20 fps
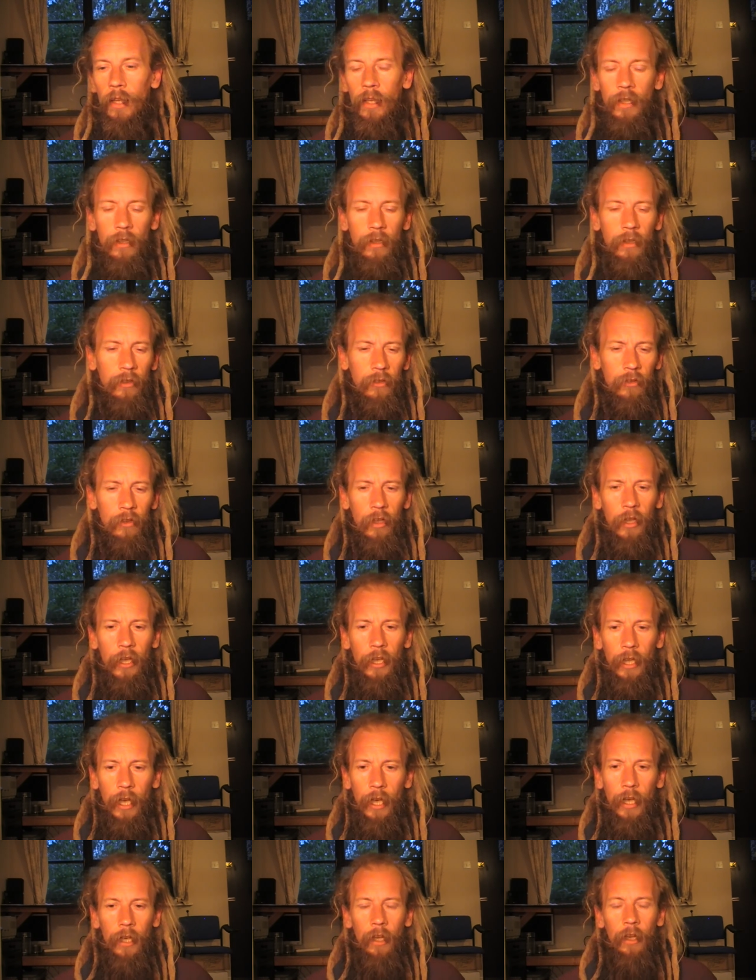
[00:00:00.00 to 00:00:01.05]
And I was looking
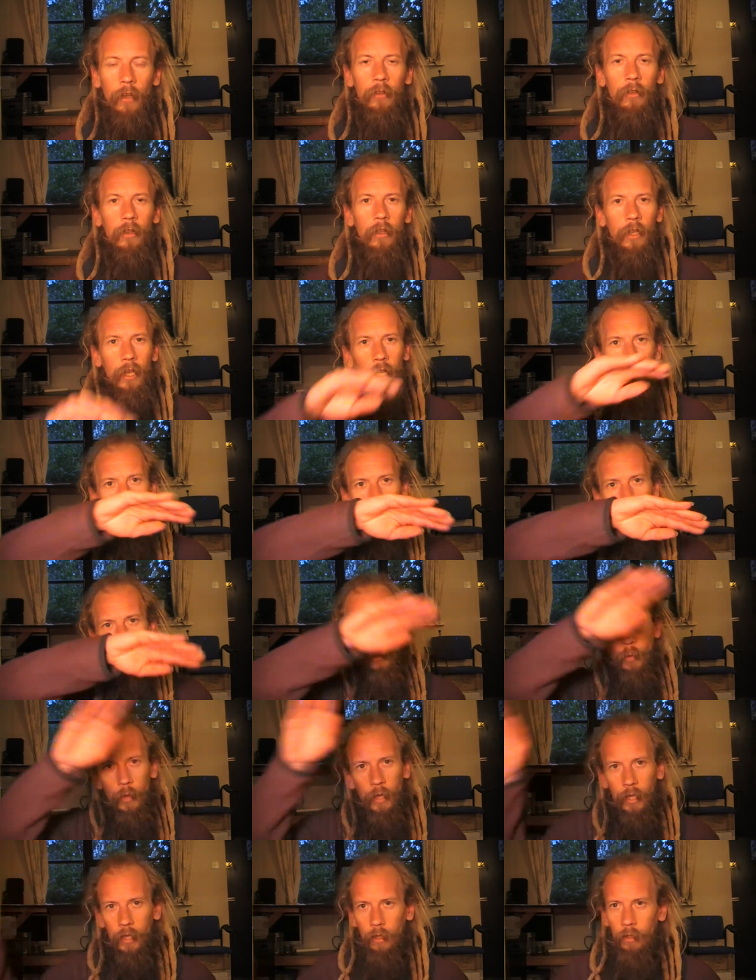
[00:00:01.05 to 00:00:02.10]
at it, I was looking at the
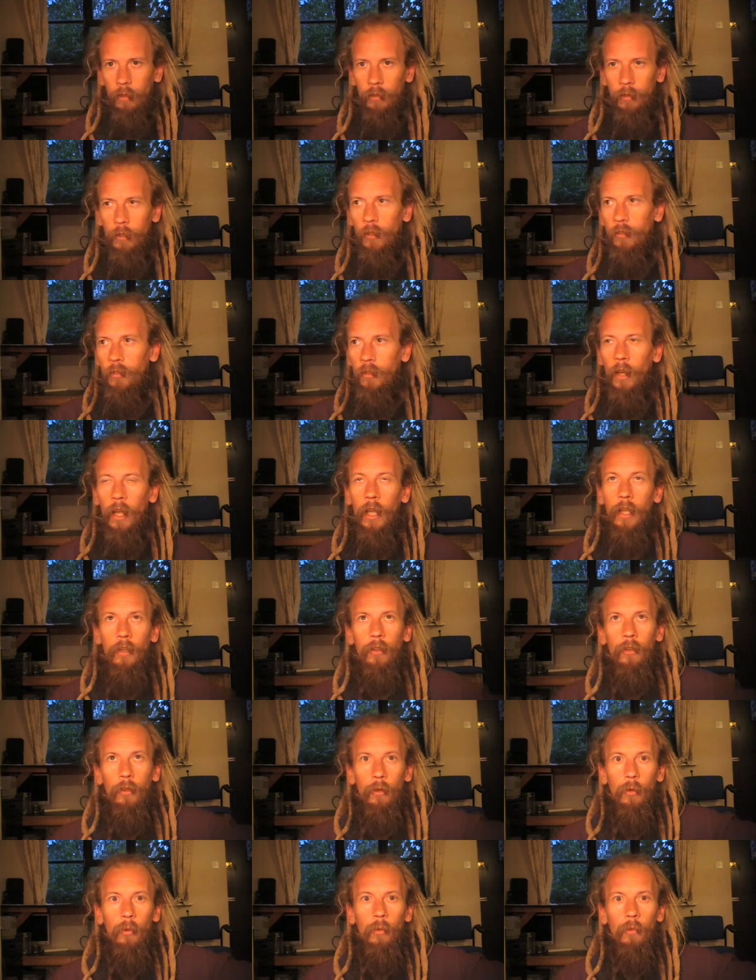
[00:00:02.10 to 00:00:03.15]
wheel, because like
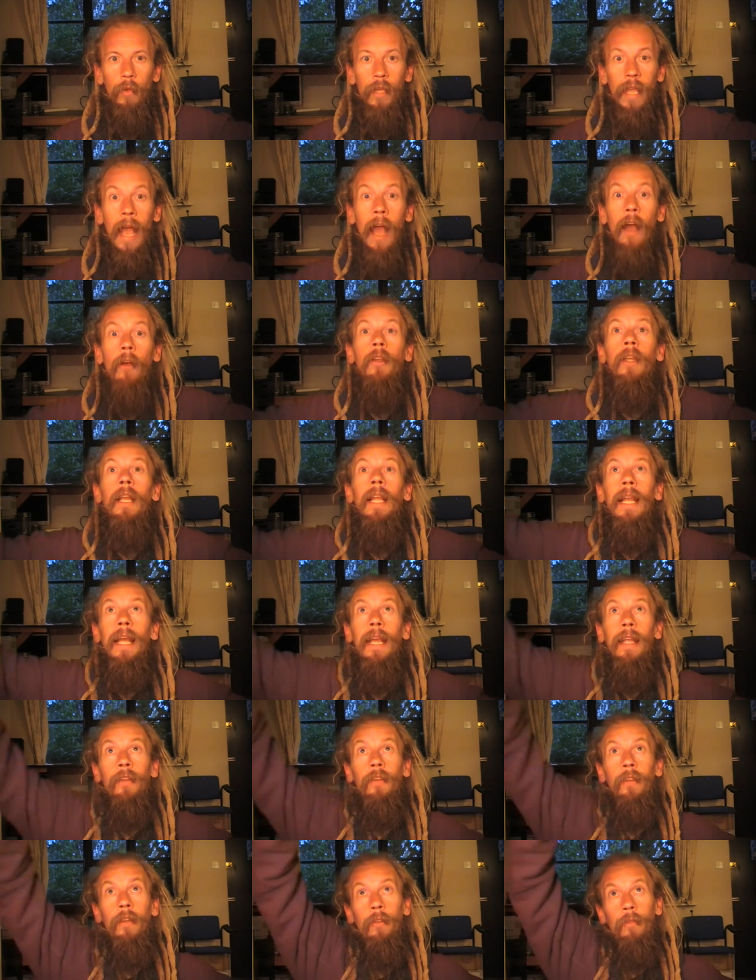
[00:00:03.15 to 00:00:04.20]
you
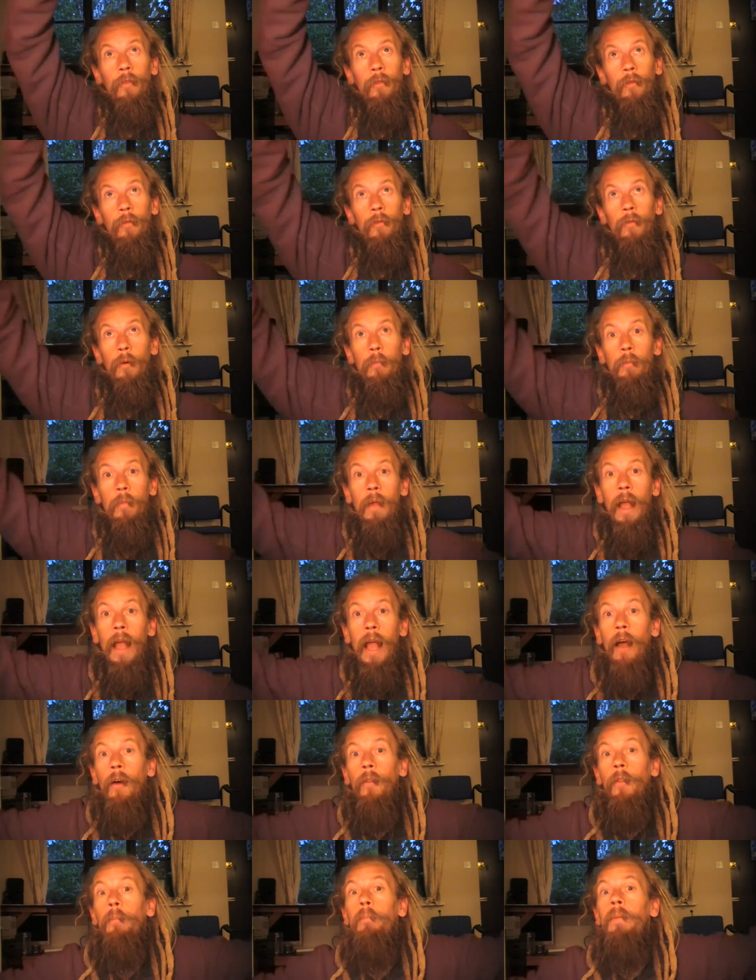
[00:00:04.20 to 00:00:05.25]
calculate it from
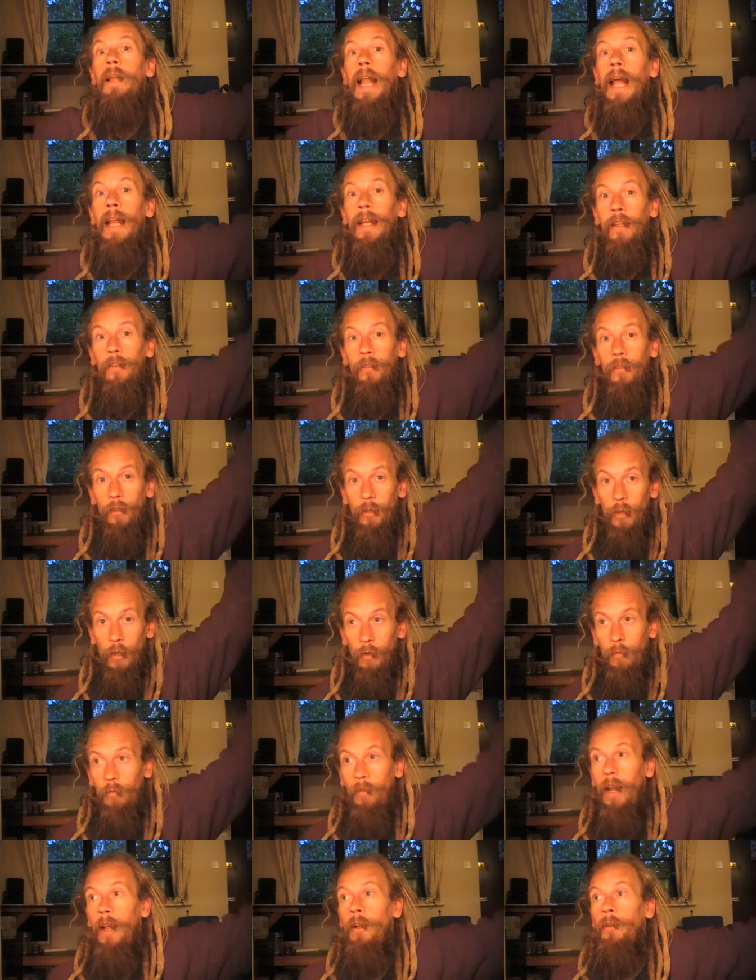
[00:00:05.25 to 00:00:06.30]
how the planets are
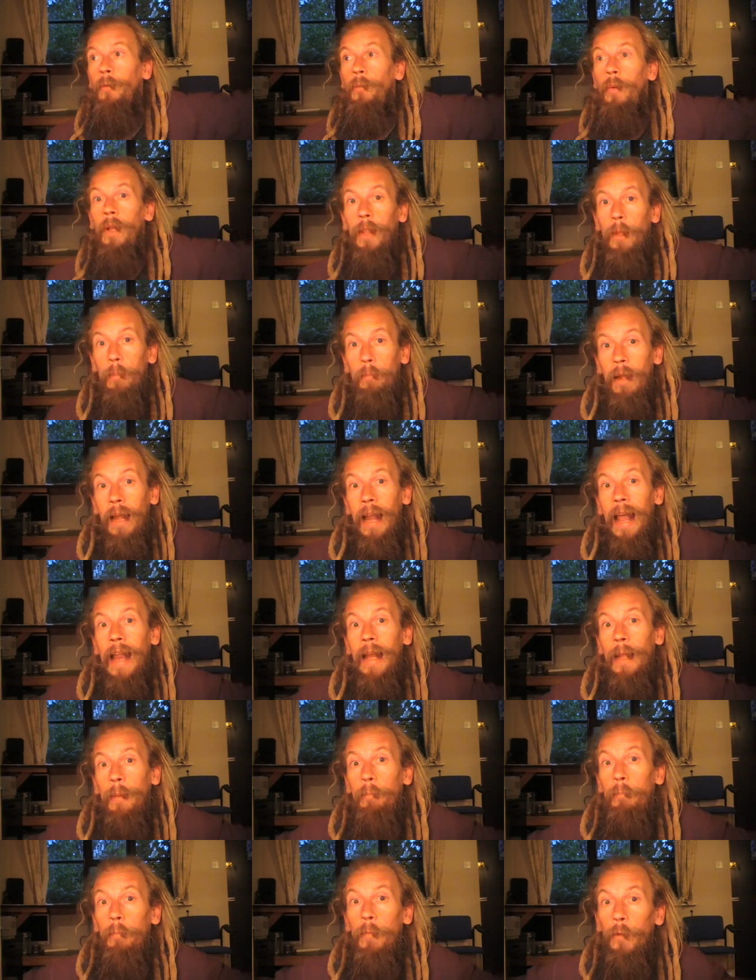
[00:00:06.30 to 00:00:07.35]
going round when the
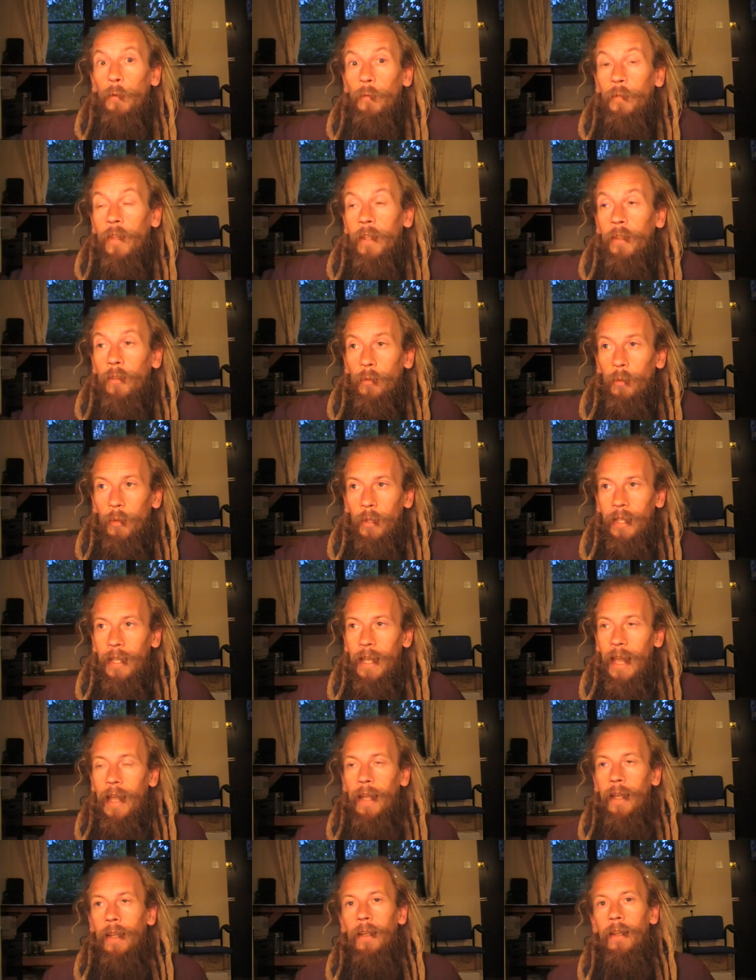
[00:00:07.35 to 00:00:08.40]
planet moves into a
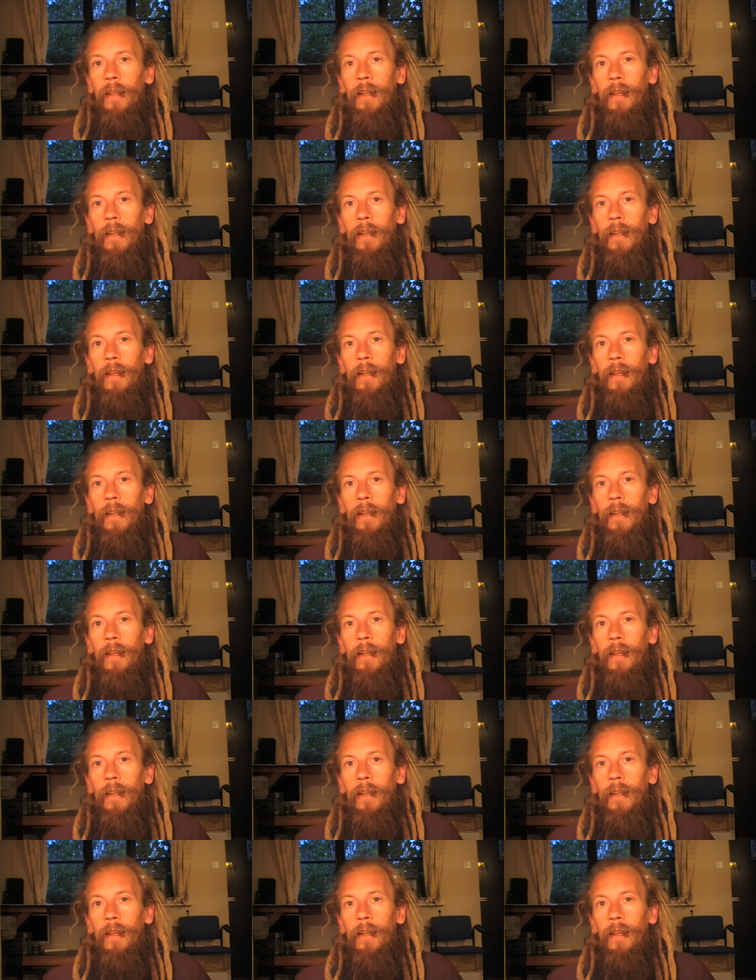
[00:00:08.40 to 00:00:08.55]
gate.